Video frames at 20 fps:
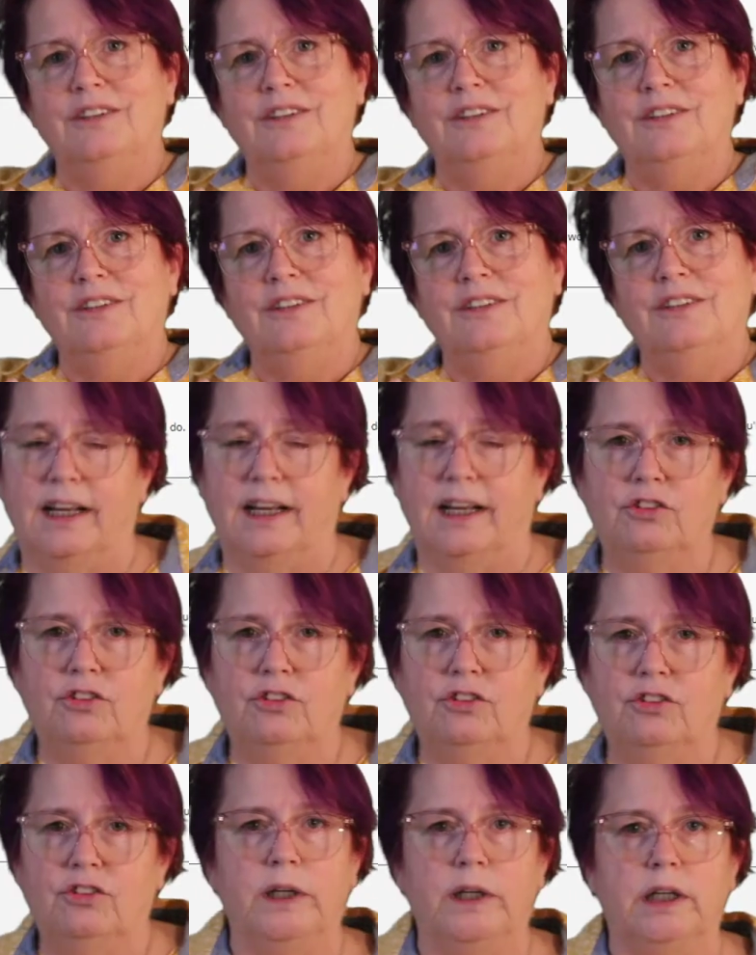the next
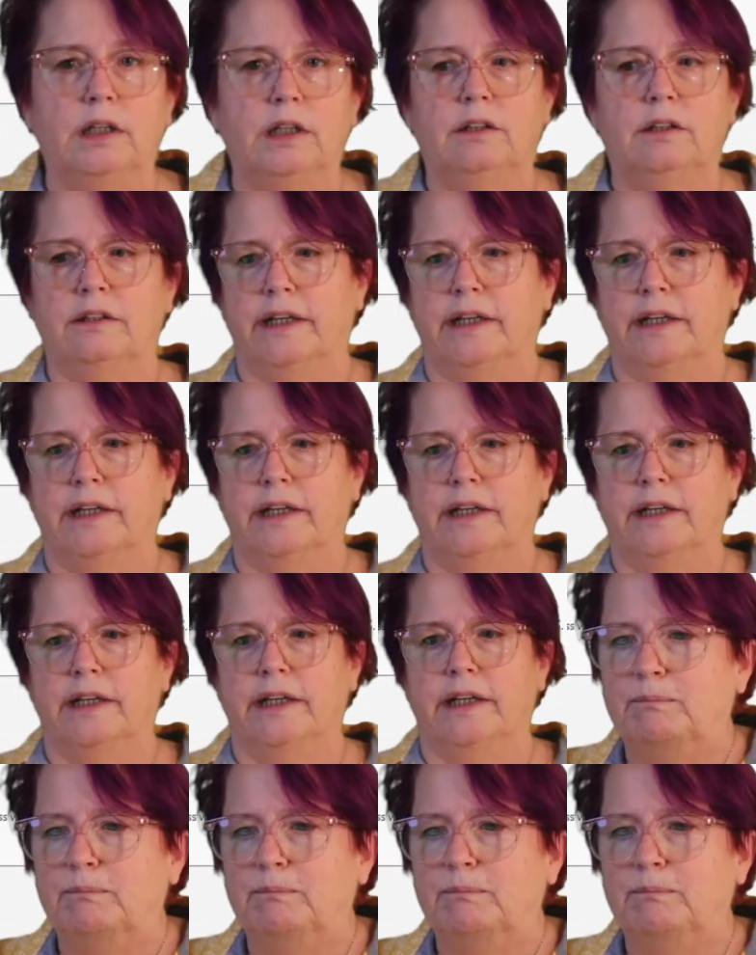week together.